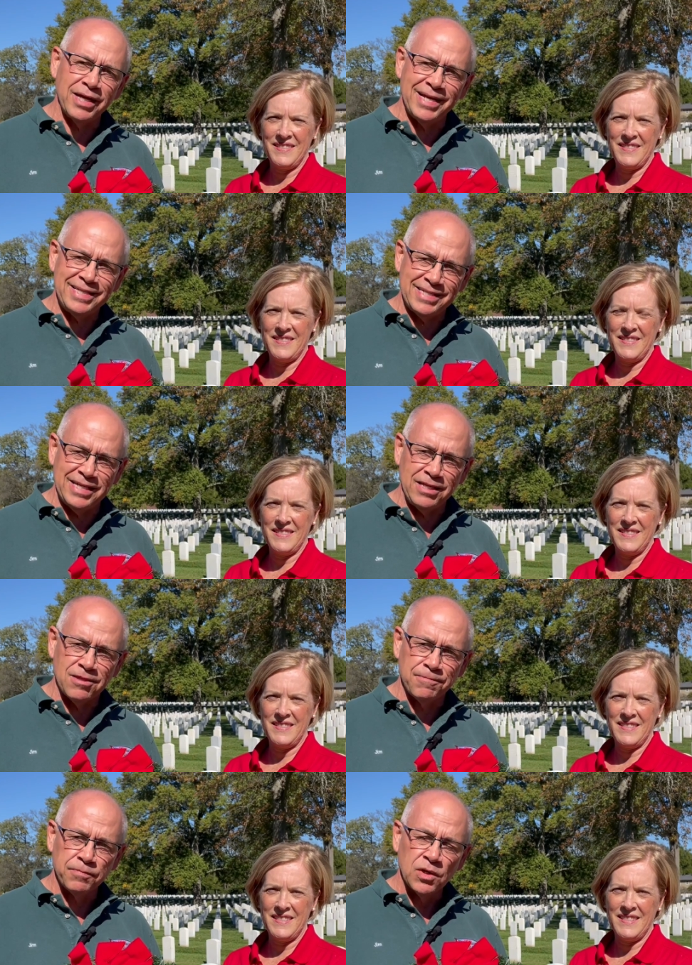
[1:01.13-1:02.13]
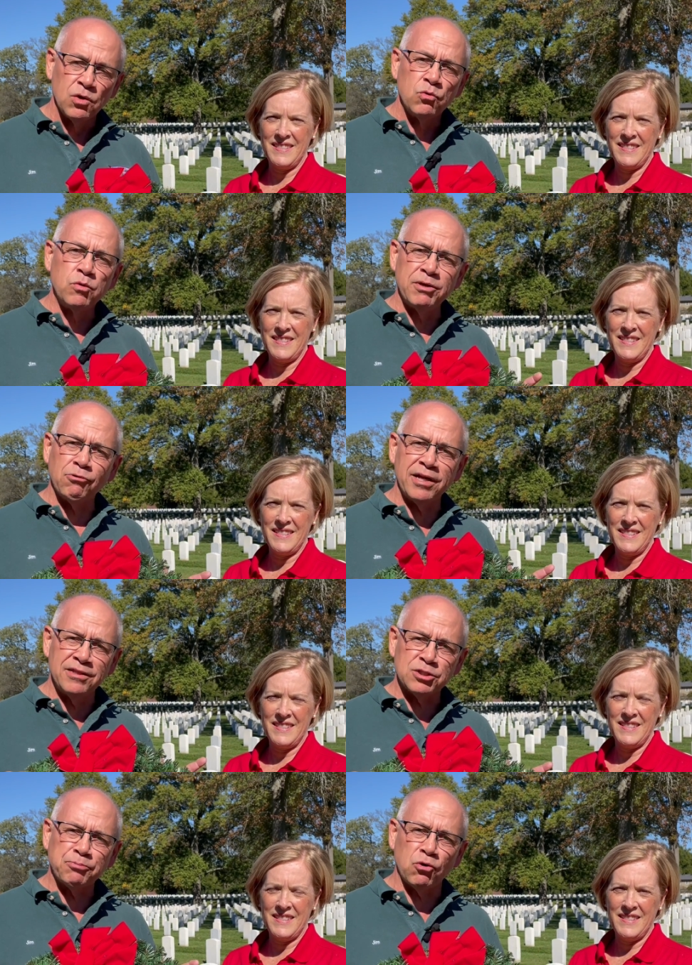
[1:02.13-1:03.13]
Speaker 1: 18th. We'll be
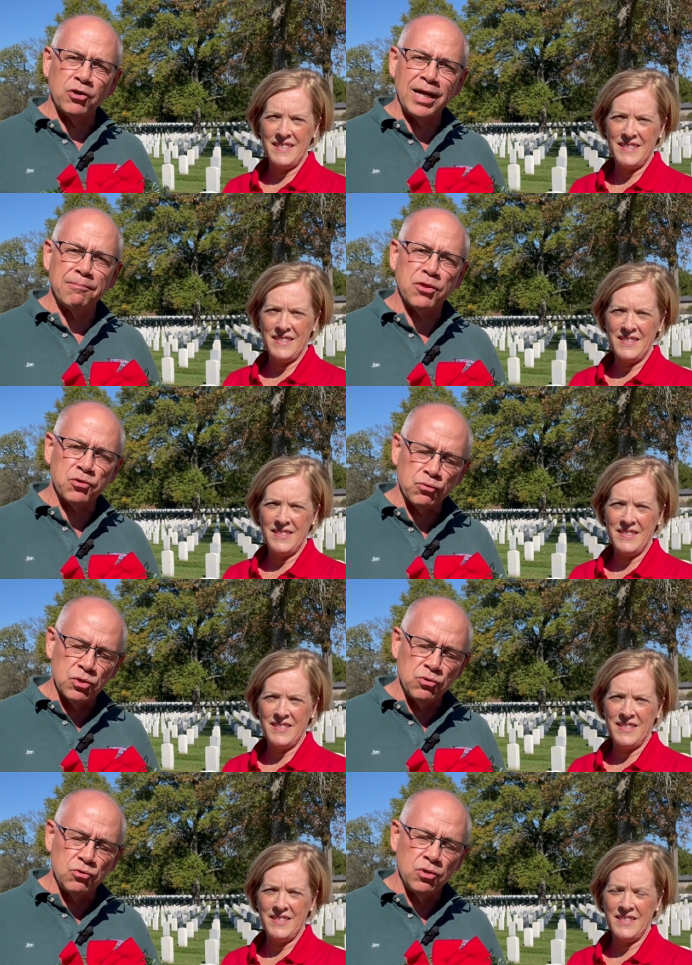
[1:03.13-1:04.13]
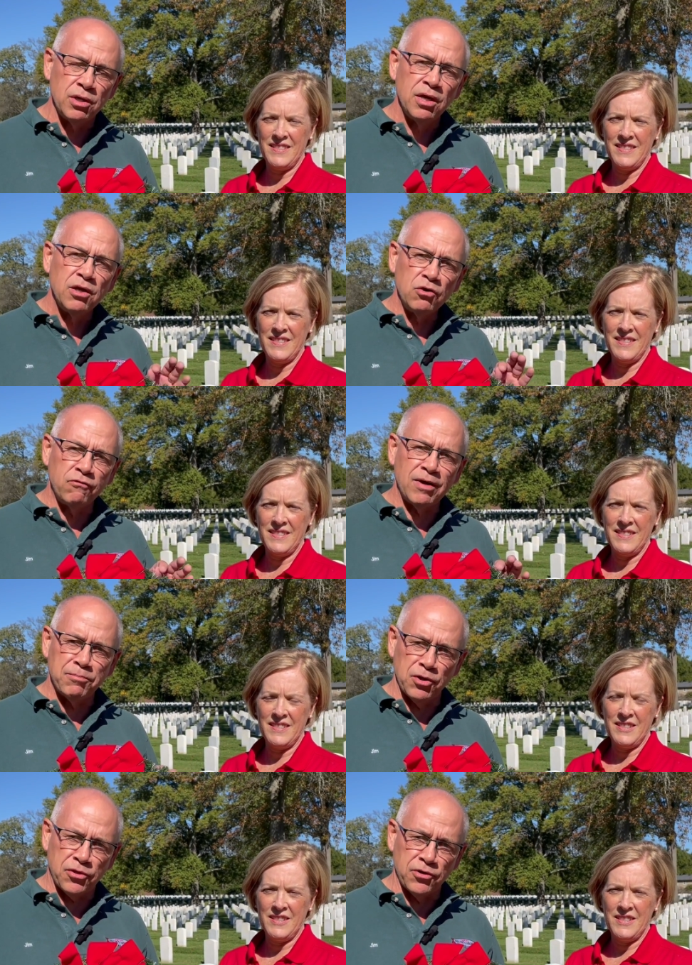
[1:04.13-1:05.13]
running this program through
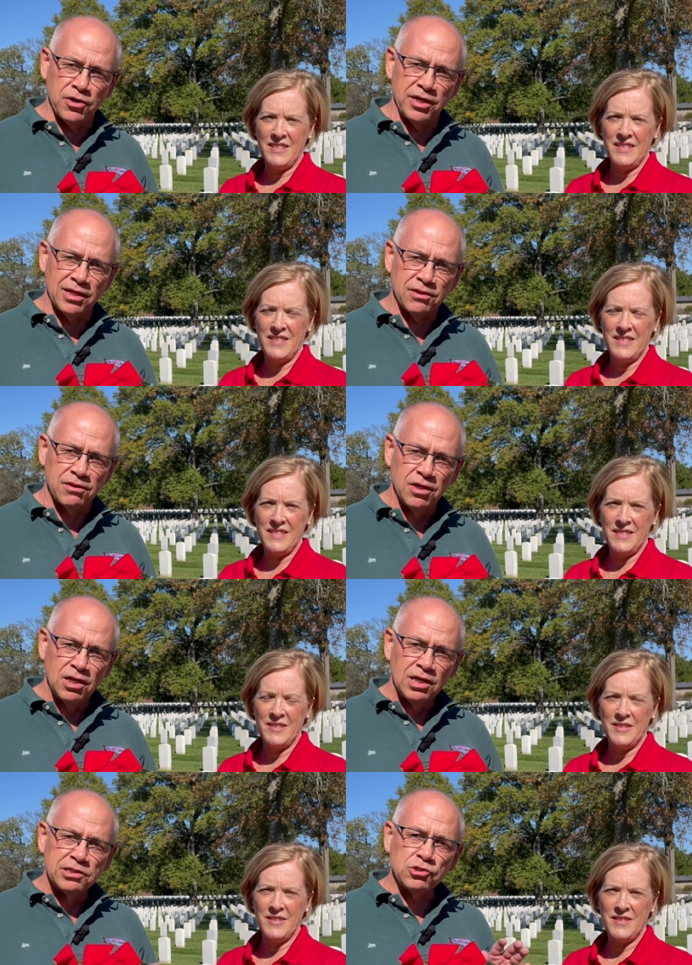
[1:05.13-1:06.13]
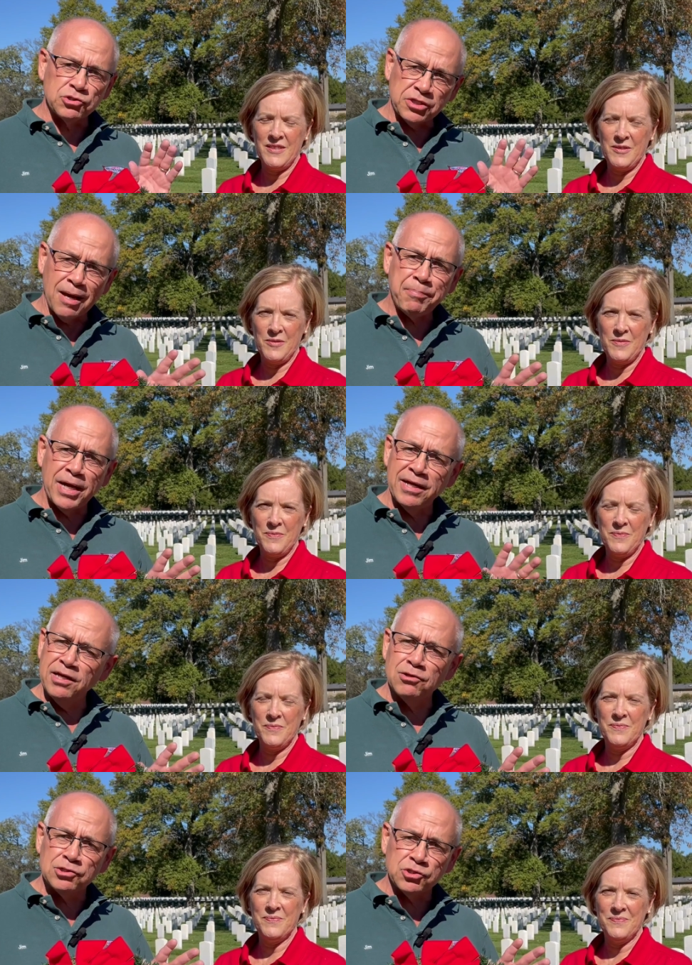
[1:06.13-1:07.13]
November 30th. So stop by
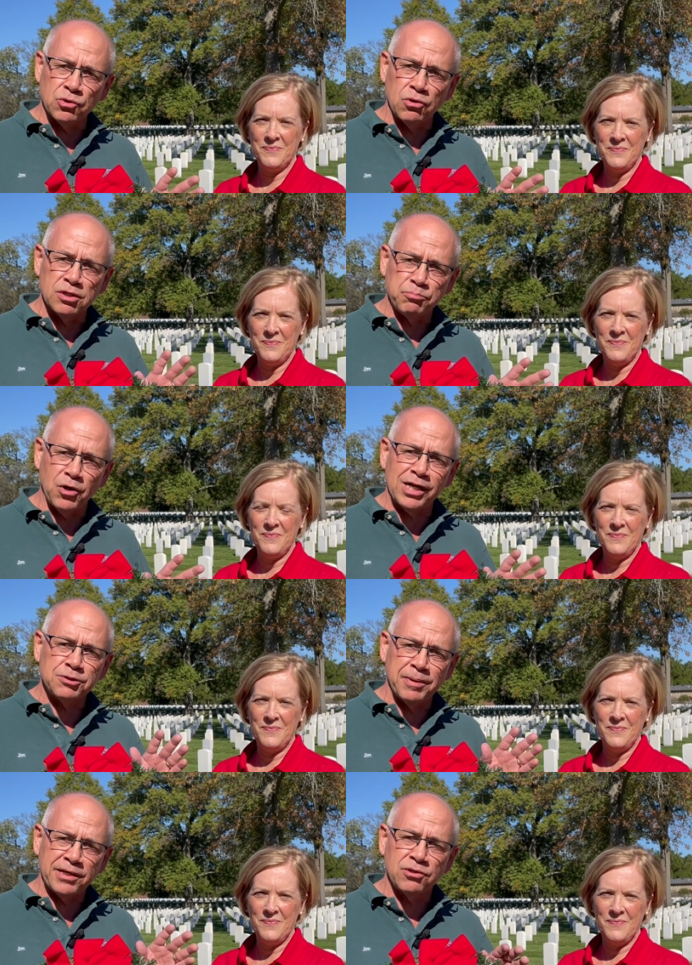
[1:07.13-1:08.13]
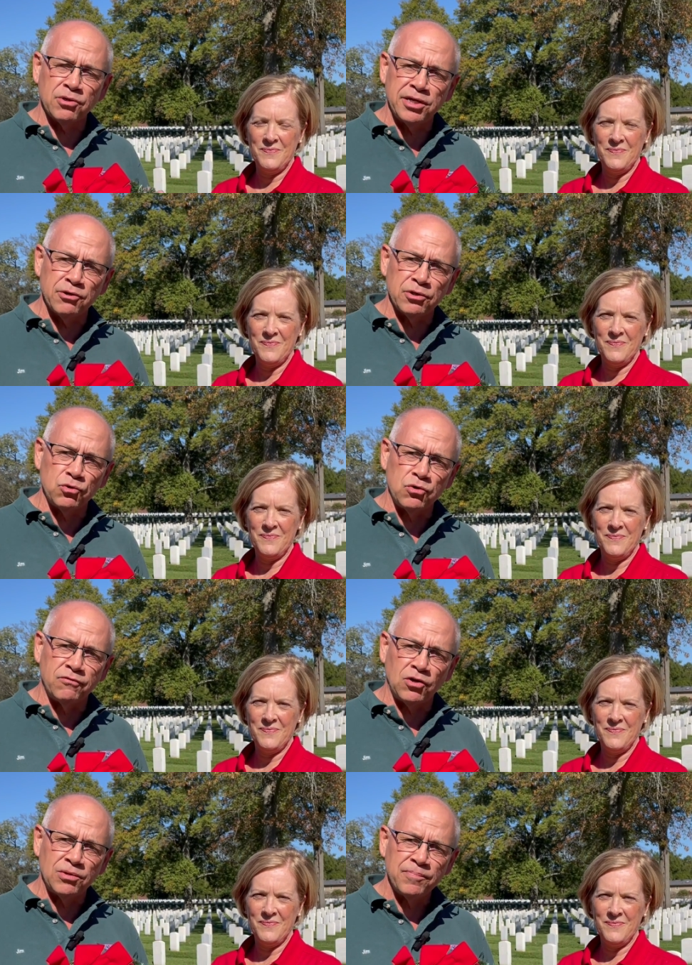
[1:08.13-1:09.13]
either store in Prospect or here in
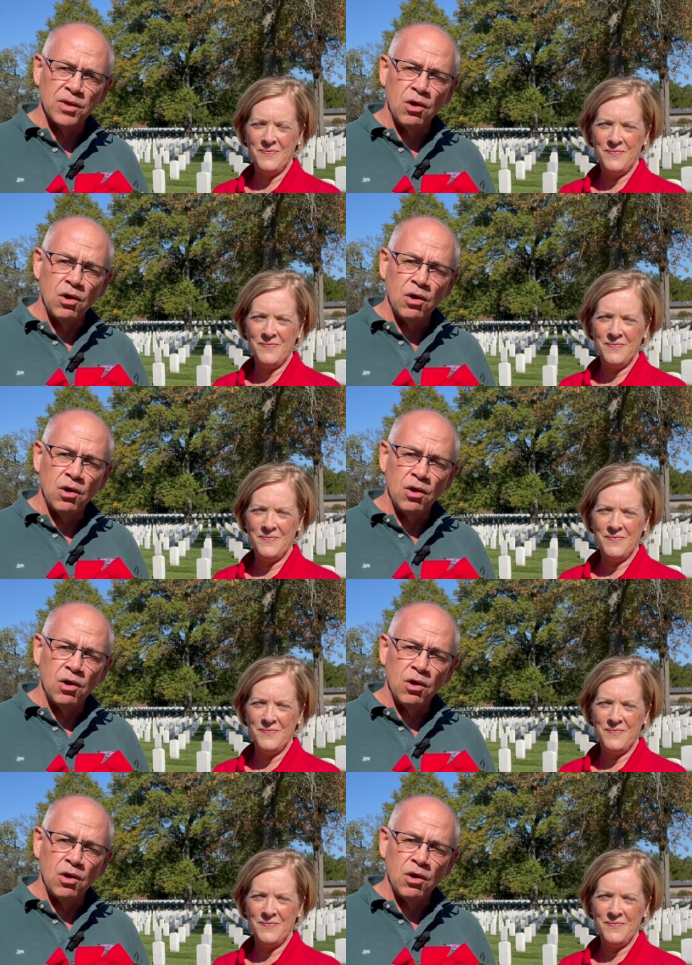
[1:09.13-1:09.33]
Louisville,